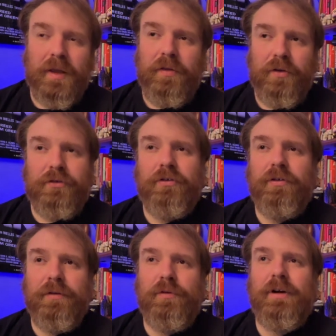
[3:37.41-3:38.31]
they're
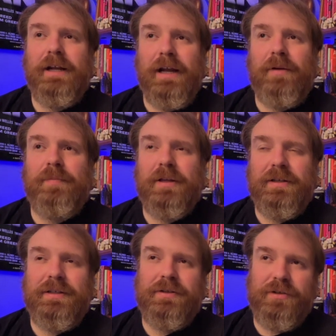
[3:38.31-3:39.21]
sort of working out in
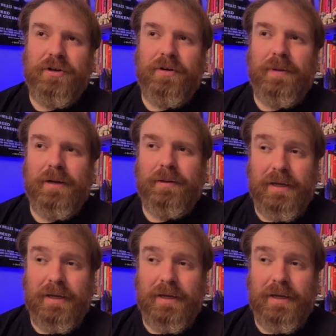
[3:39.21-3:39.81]
Billy's sincere about